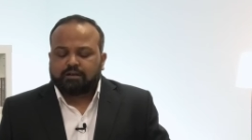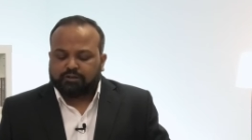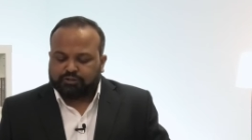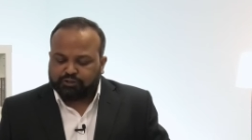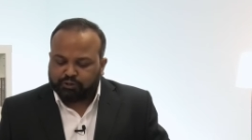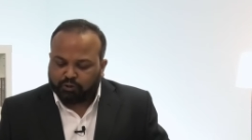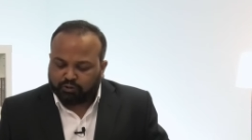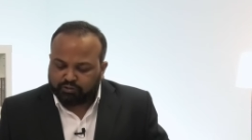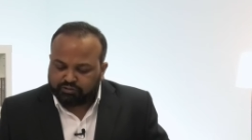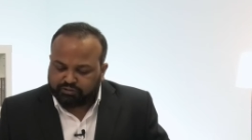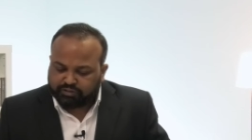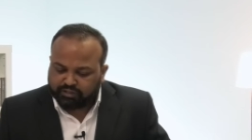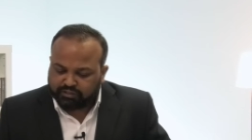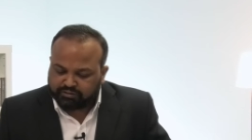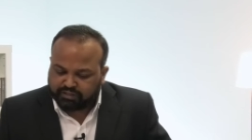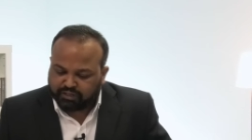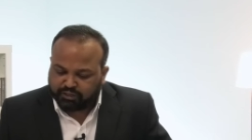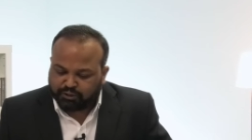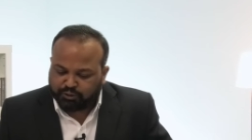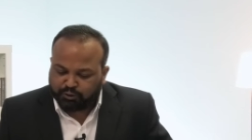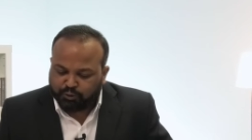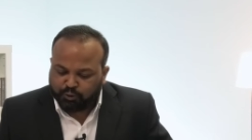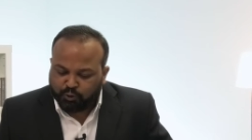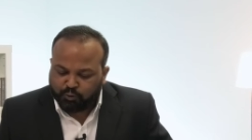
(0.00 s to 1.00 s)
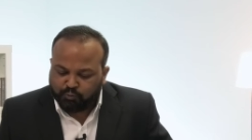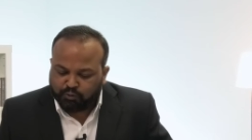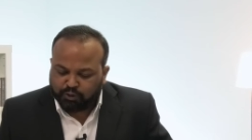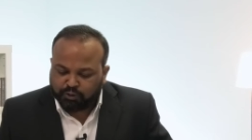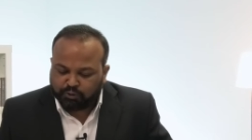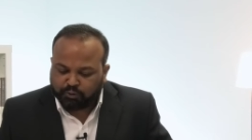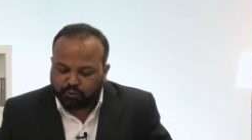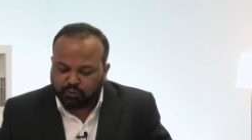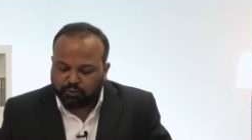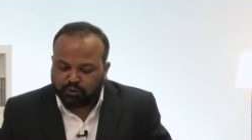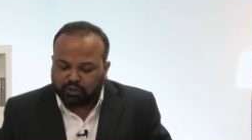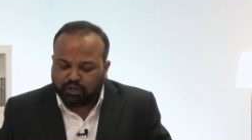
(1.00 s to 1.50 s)
John says that no one
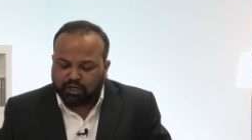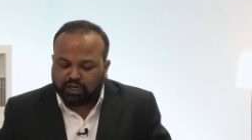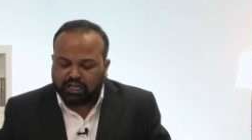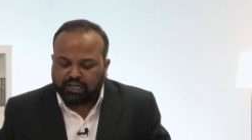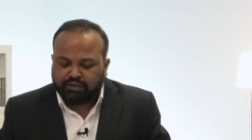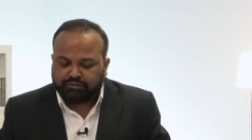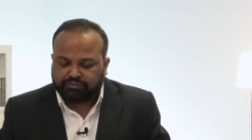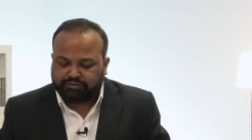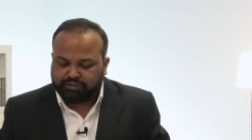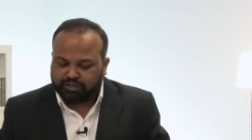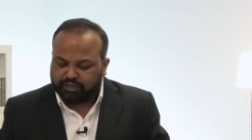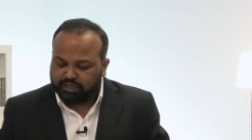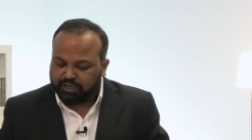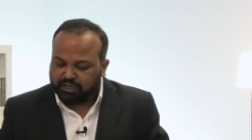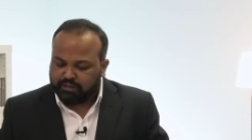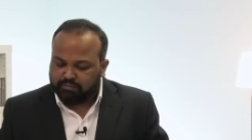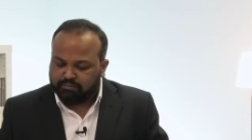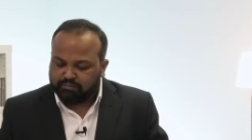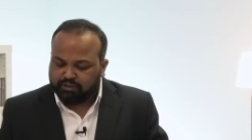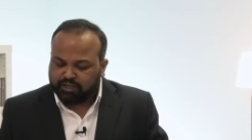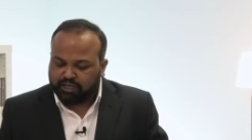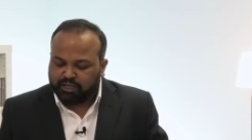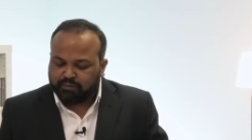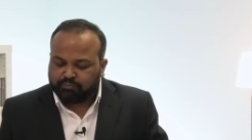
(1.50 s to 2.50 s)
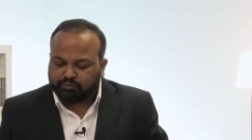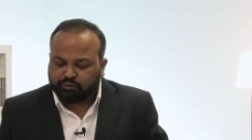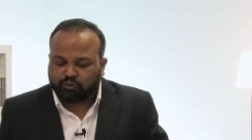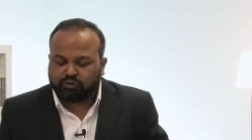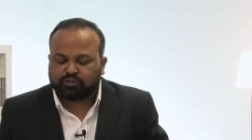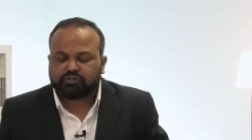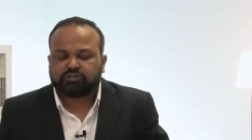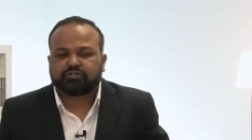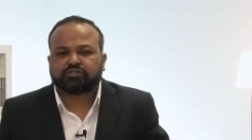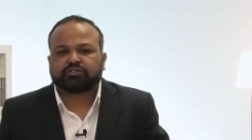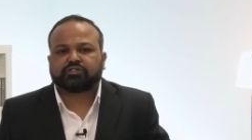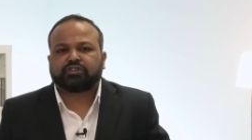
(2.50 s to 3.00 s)
who lives in him keeps
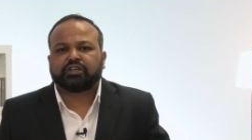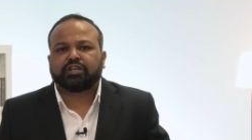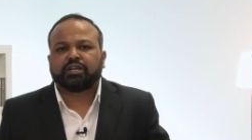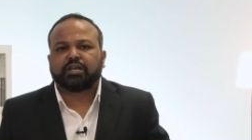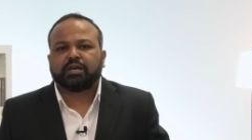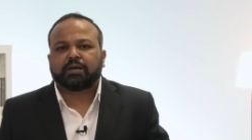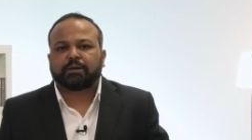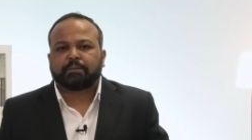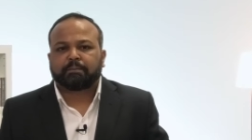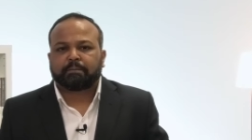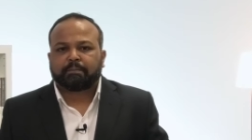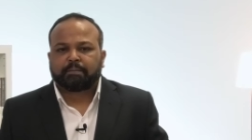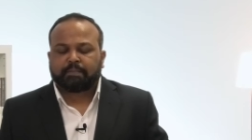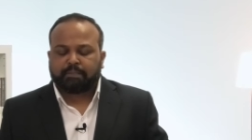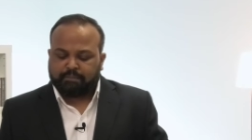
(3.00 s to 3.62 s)
on sinning.